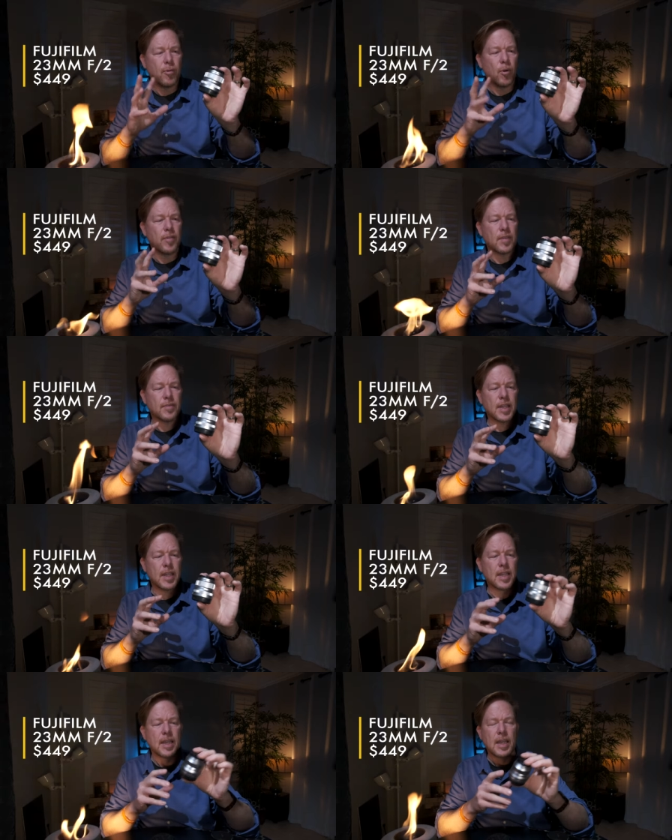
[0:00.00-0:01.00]

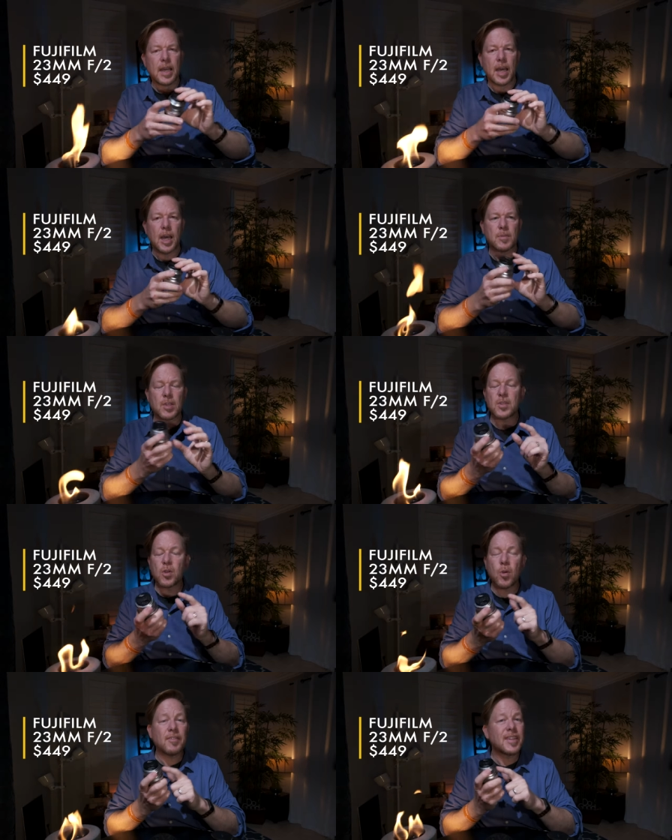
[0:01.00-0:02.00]
$450 So it's
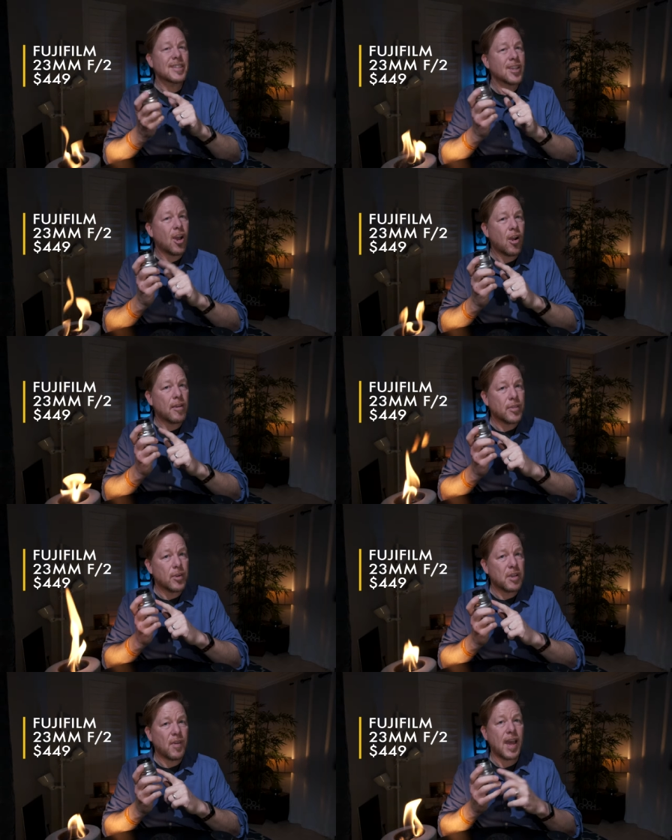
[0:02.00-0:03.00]
equivalent to the RF
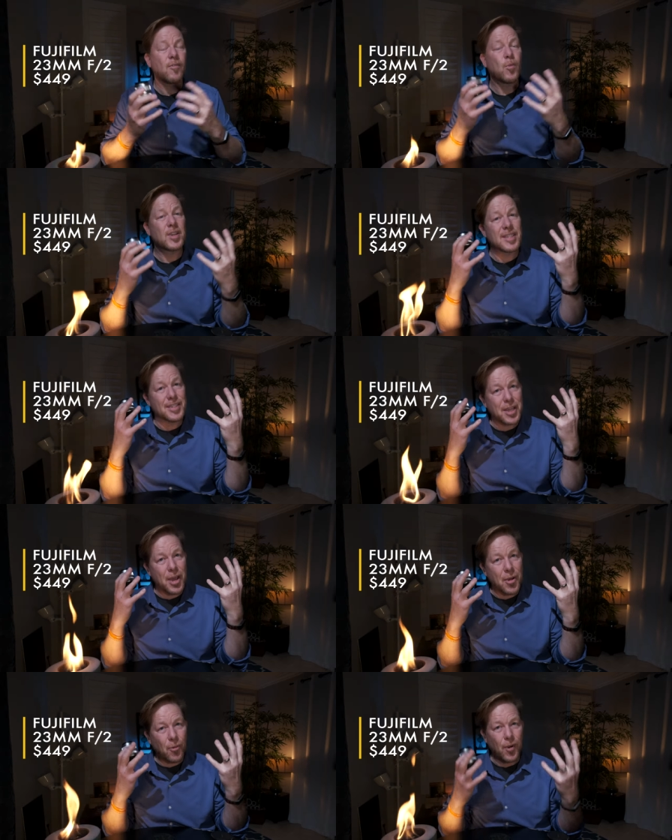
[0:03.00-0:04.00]
35, which is
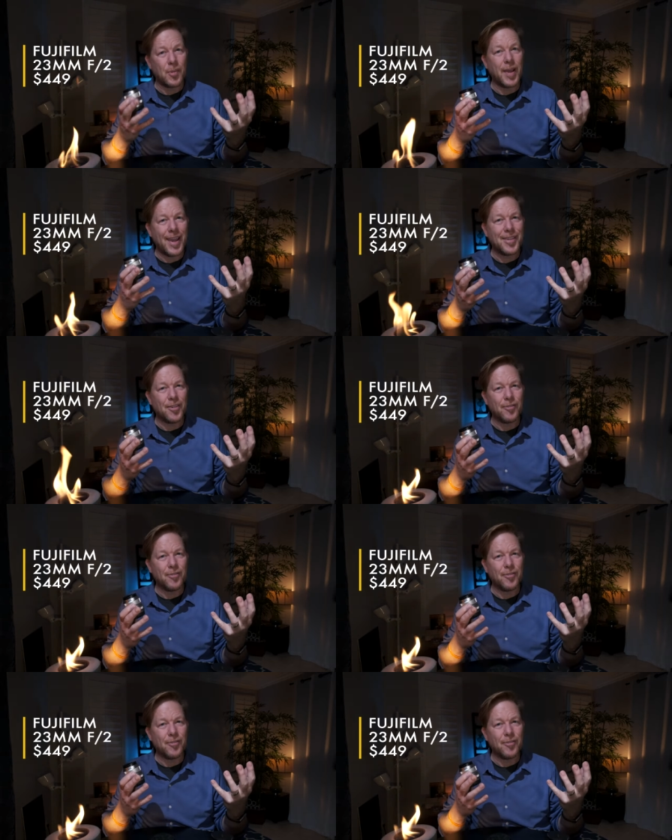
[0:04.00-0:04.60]
one of my other